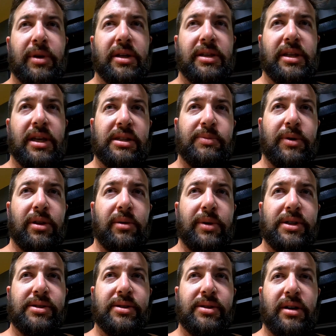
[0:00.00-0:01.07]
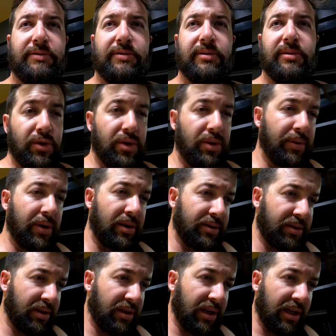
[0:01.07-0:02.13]
gonna take some other pieces off. Should be
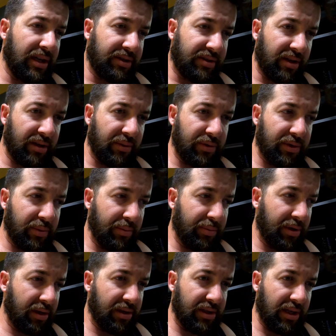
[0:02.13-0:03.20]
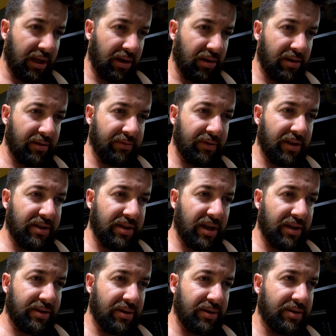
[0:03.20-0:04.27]
on to the next thing, which would be taking off the
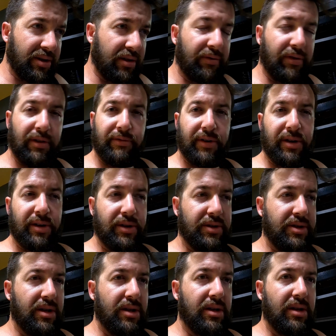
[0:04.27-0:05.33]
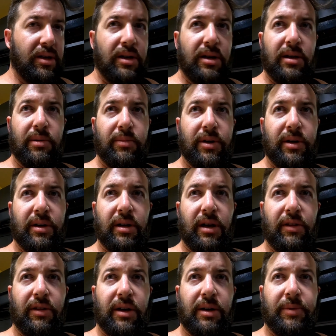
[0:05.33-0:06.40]
side skirts and the front fenders. But
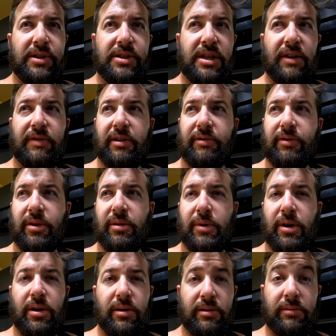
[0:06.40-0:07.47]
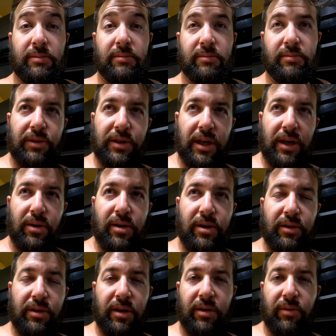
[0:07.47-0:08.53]
I think I'm gonna save that for tomorrow. I'll take
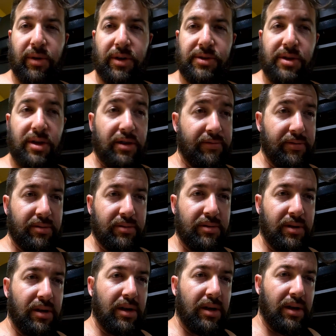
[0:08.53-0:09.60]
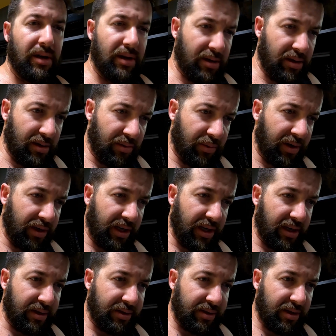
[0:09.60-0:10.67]
all the rears off, and when you
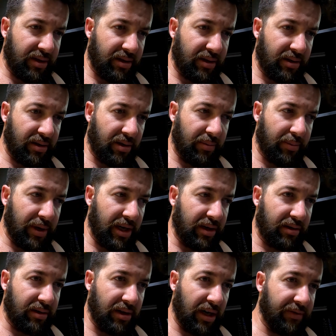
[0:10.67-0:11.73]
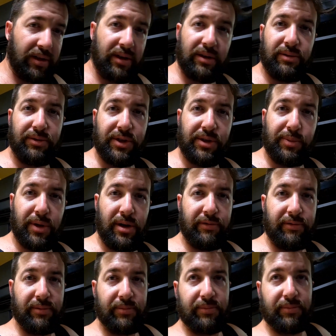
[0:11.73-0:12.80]
guys are back, everything will just be off.